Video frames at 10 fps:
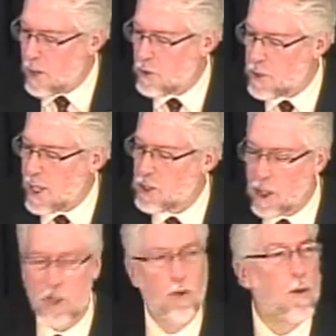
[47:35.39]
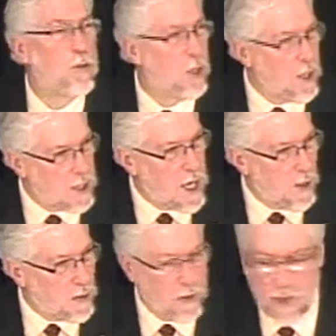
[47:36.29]
There's actually a scripture that
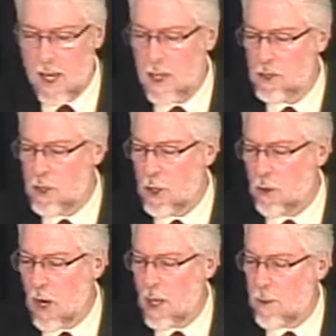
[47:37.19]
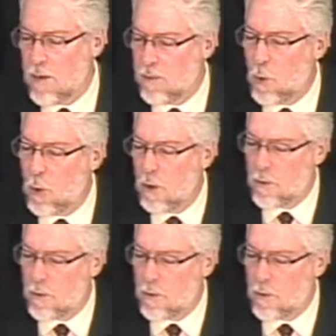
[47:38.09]
tells us this, Deuteronomy 4,